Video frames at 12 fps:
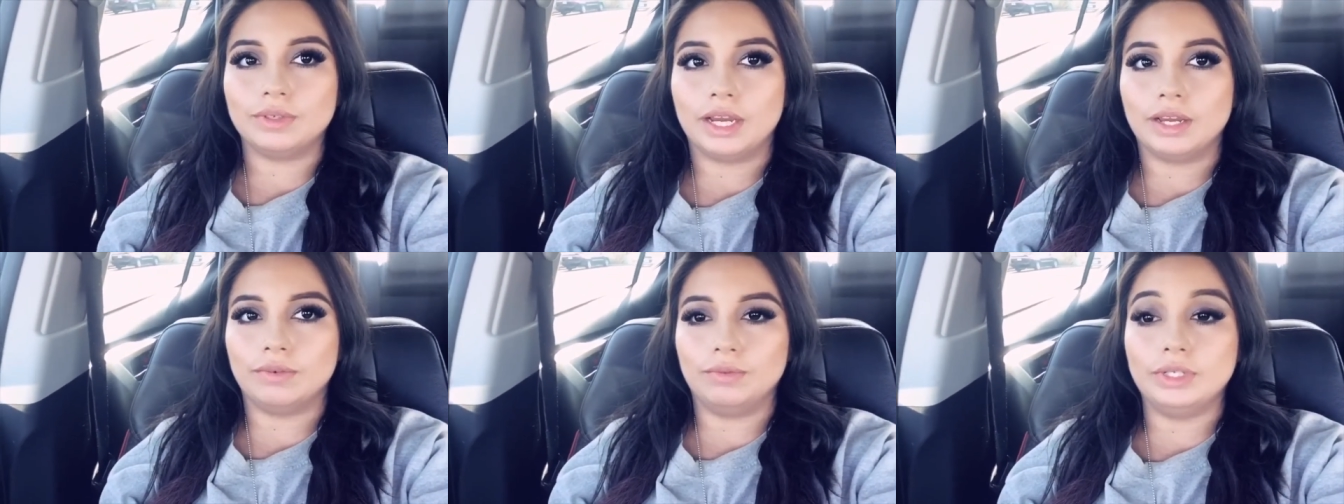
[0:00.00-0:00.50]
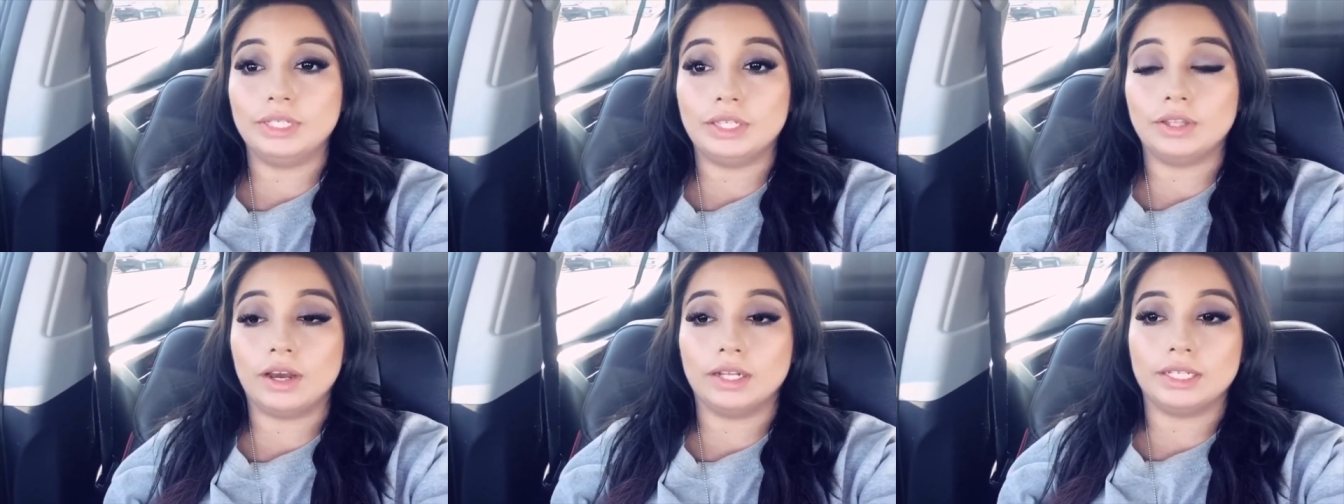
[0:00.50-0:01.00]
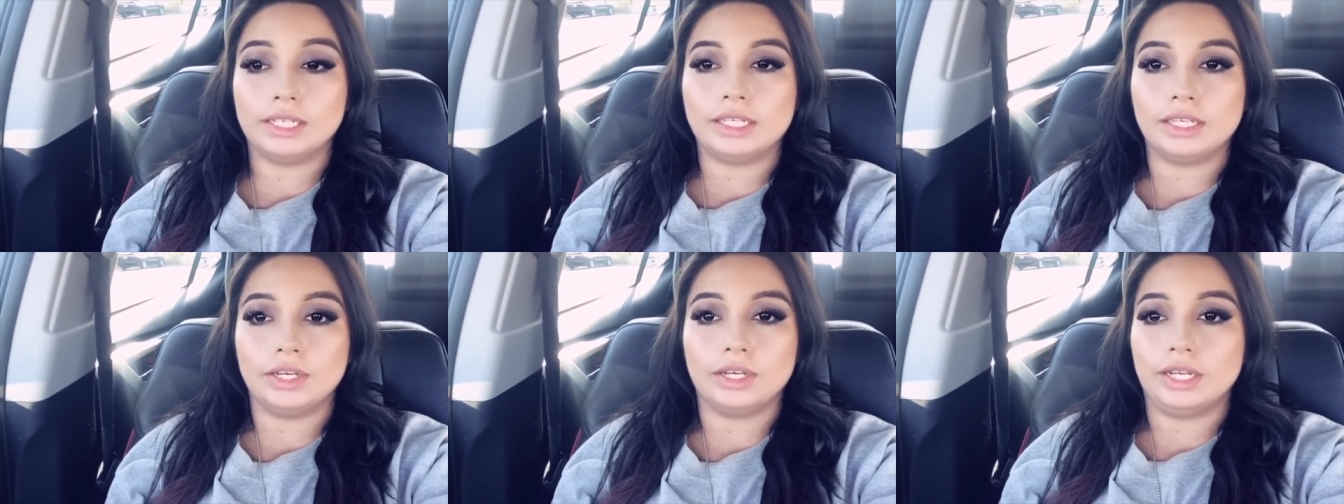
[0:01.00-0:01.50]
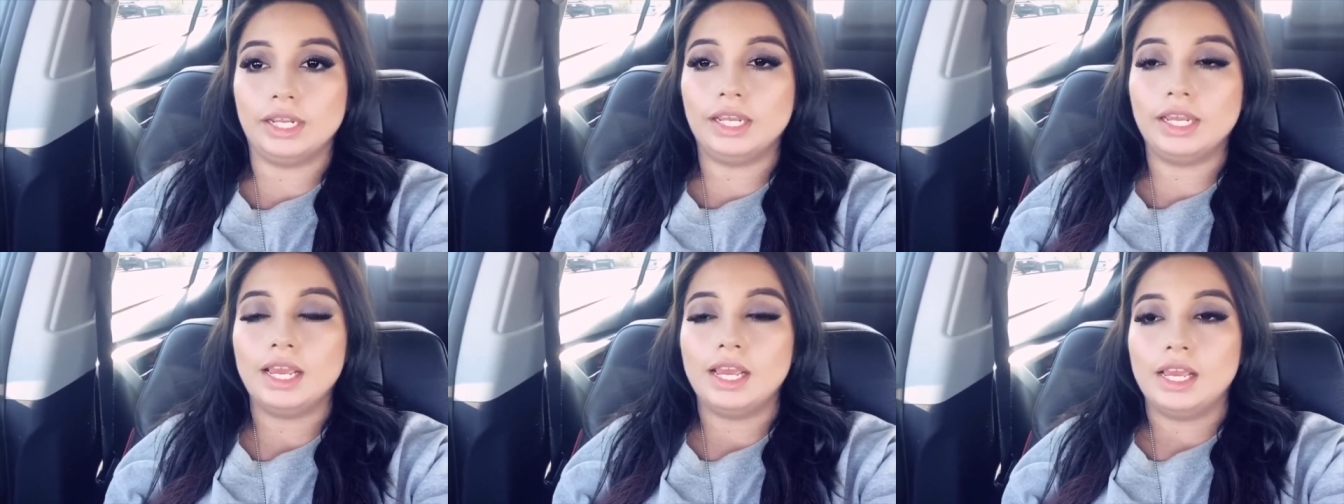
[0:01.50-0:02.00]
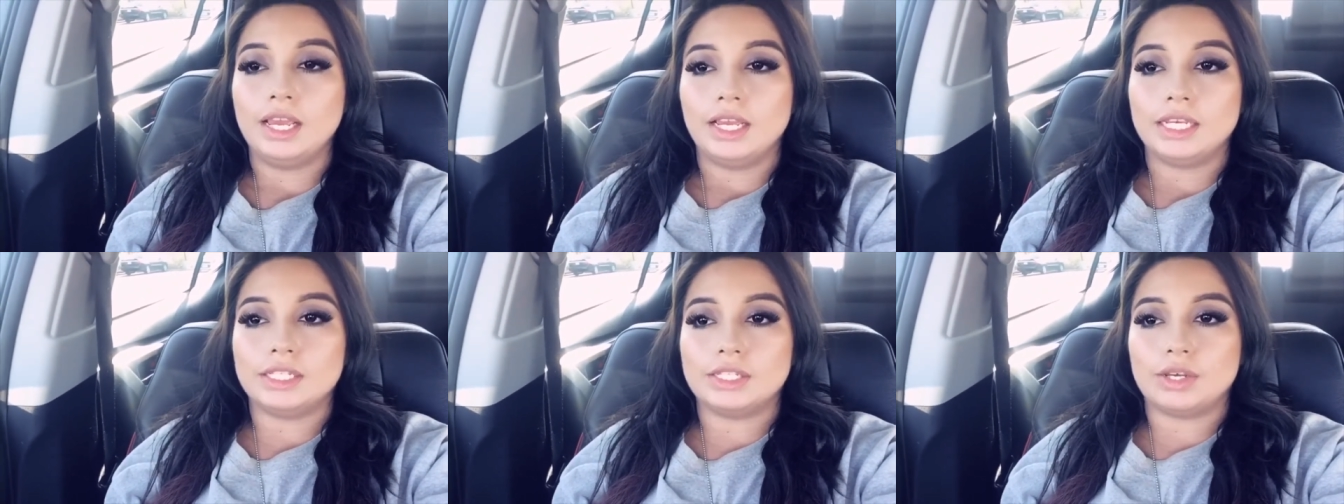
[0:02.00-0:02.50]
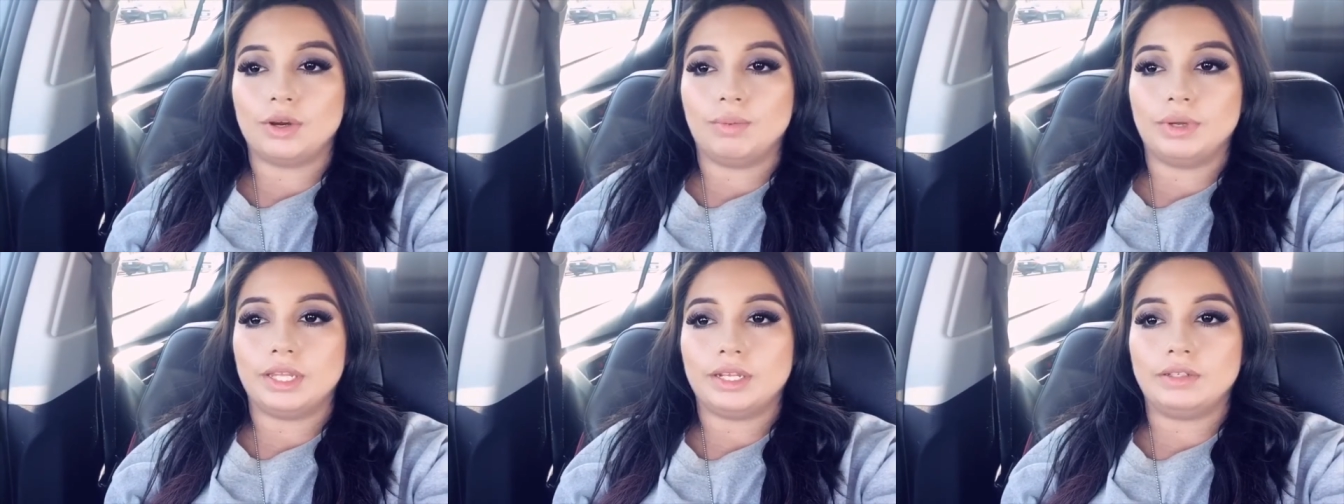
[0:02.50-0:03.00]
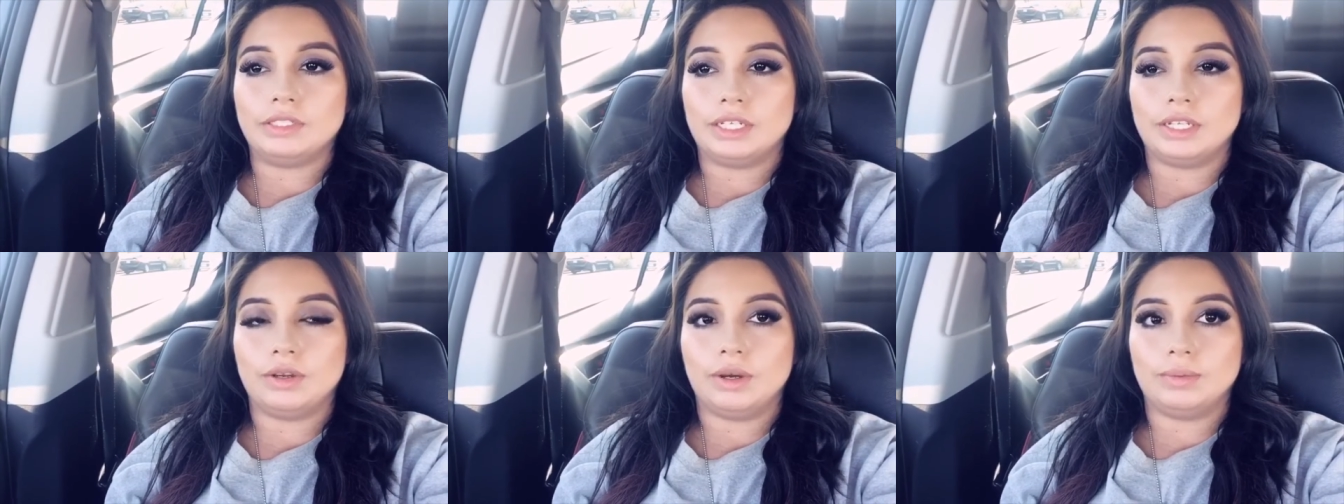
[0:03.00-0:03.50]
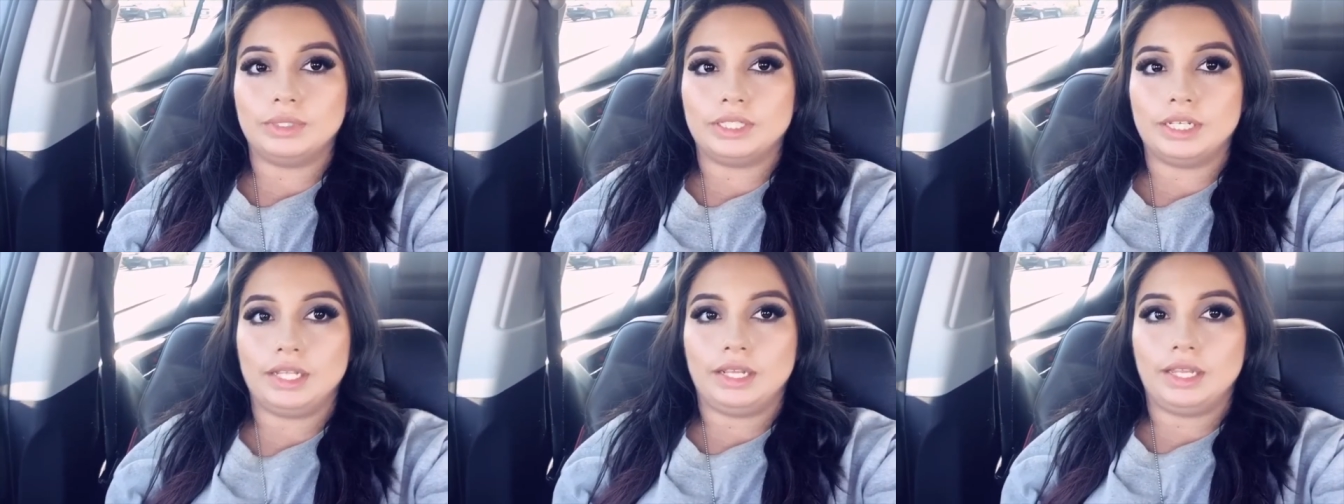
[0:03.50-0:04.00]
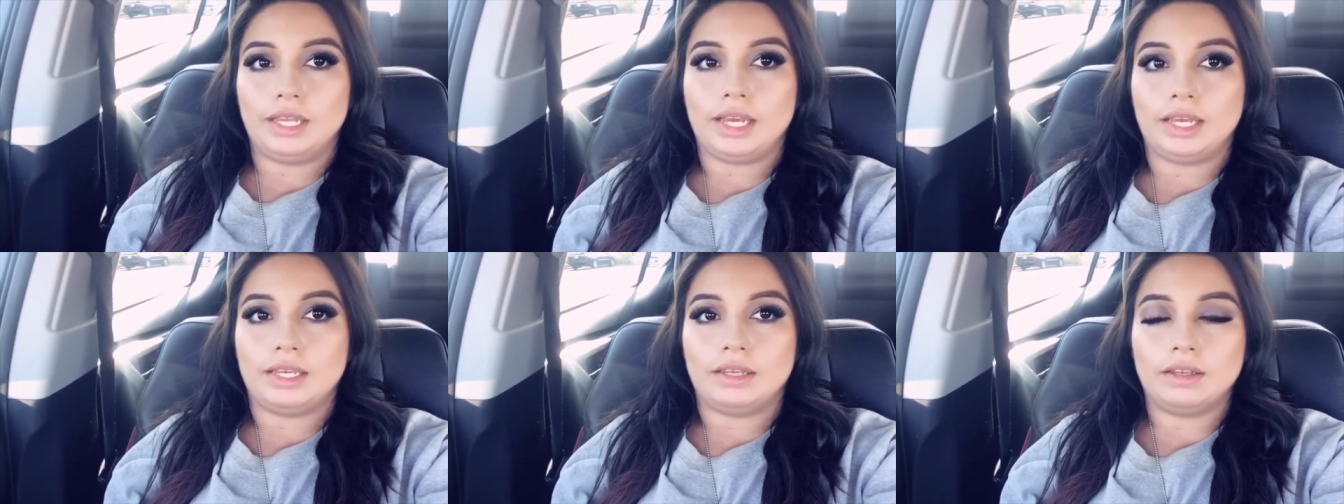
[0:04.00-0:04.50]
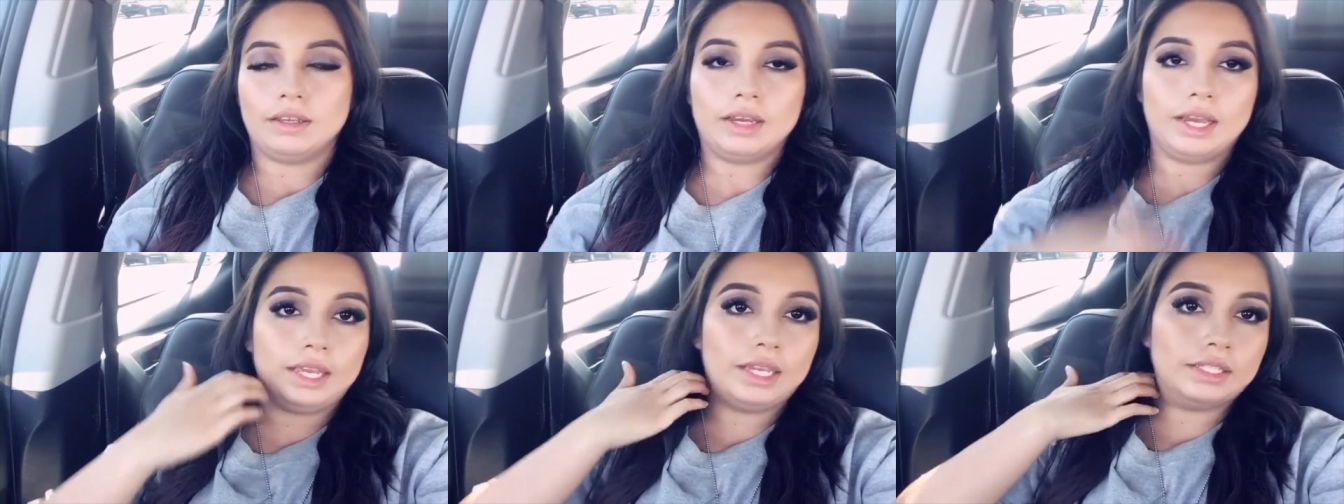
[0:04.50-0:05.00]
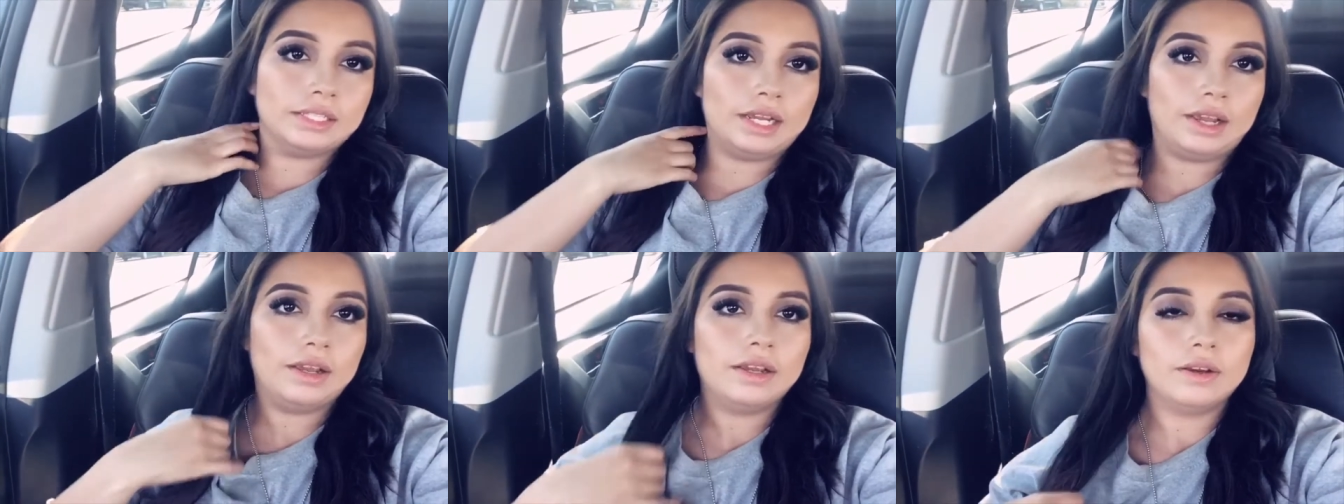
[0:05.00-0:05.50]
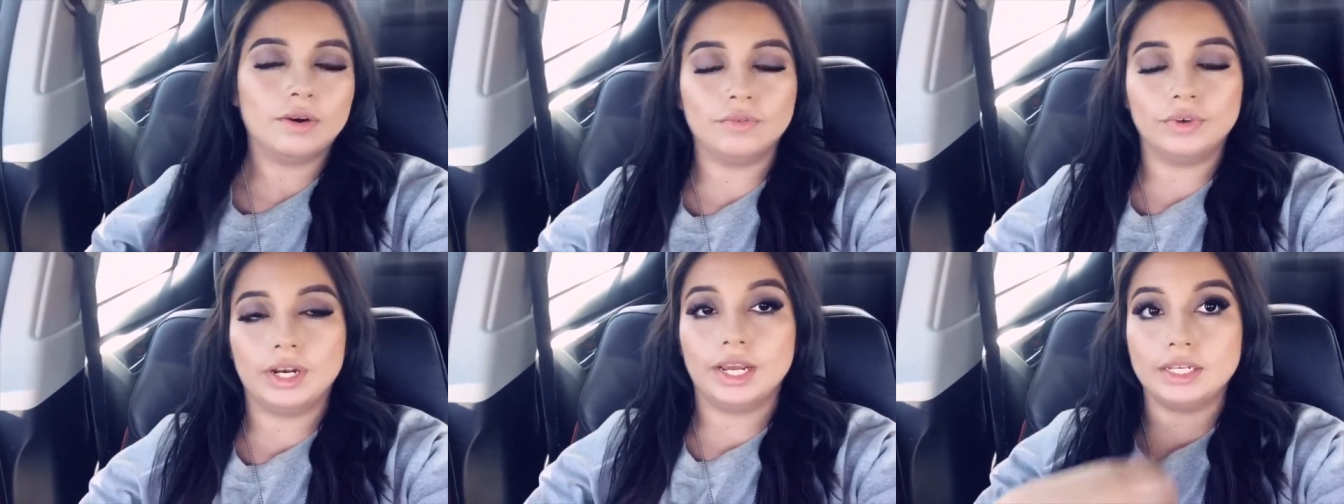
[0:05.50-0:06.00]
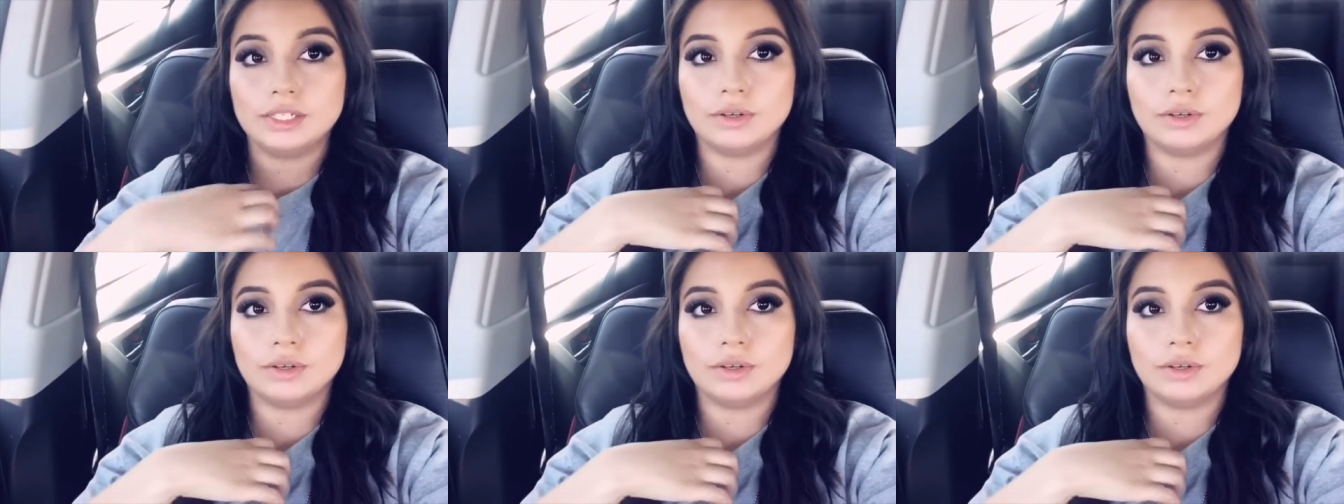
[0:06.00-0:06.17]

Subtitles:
I really thought, like, he couldn't, and so, but then he was, like, no, I'm just kidding, like, I can stay overnight.